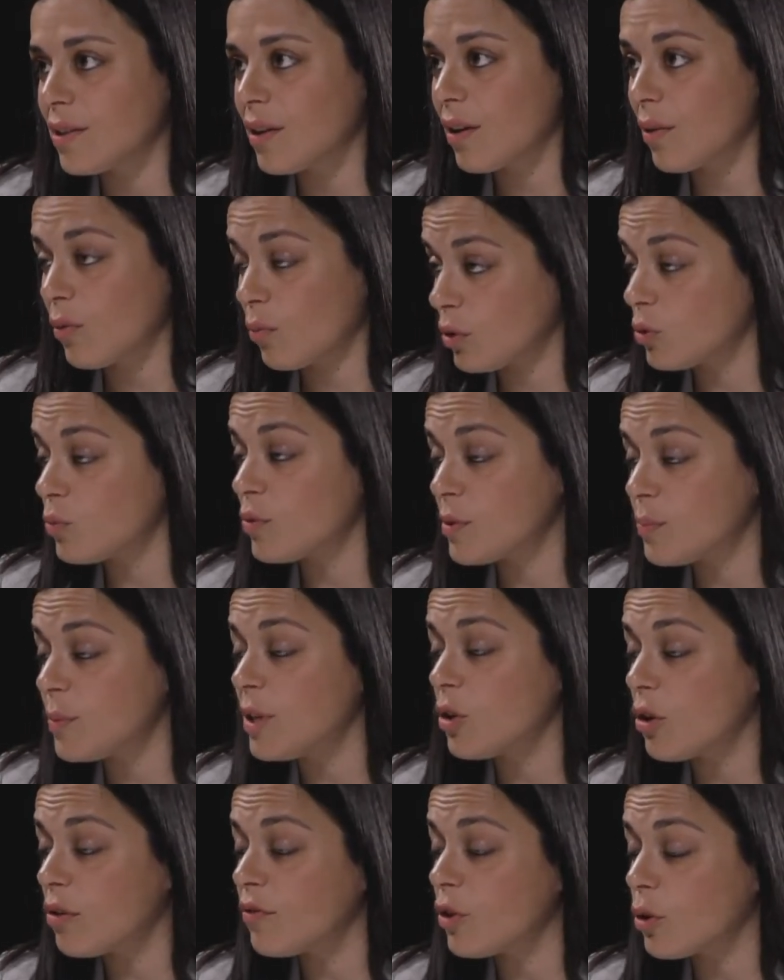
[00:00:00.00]
when we
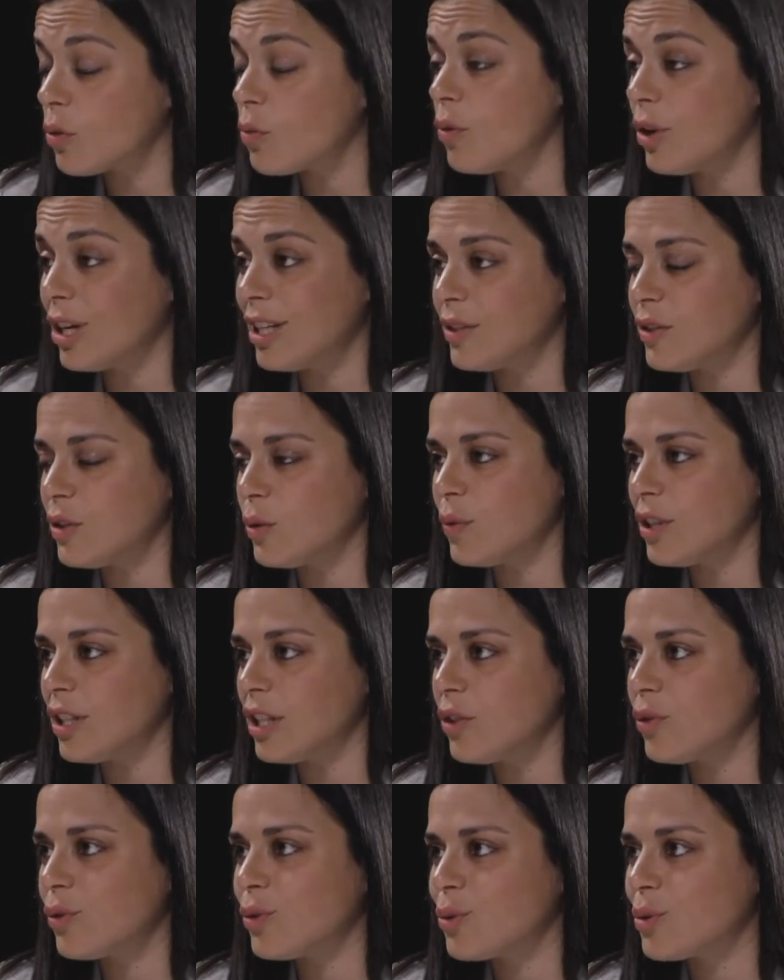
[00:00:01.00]
speak of equality, we
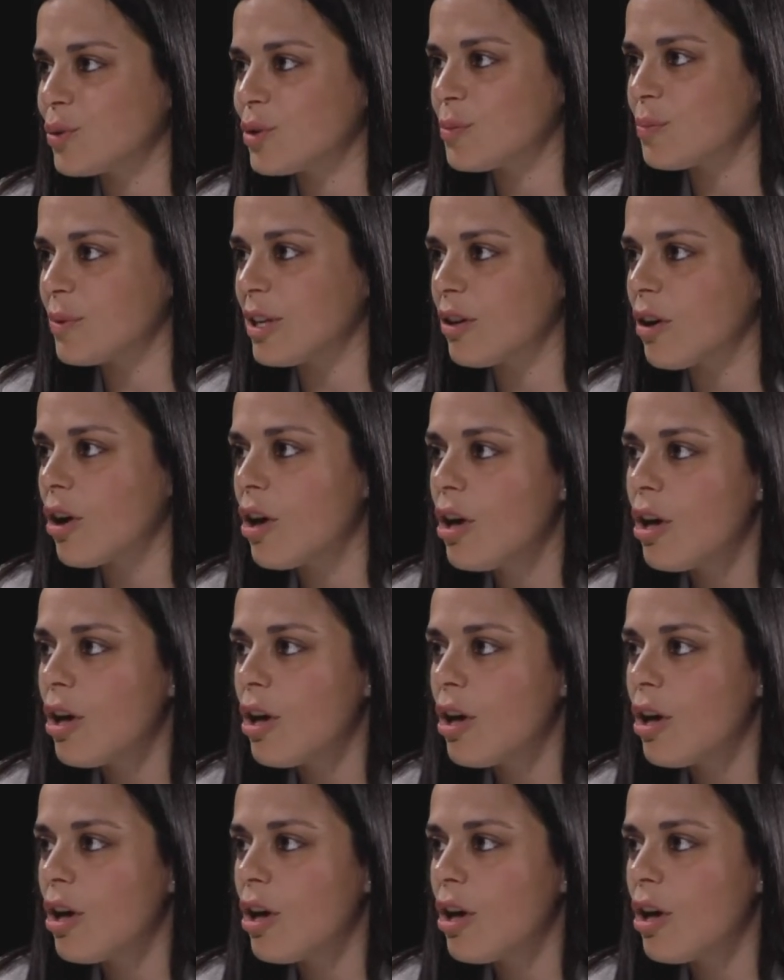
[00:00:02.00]
need to speak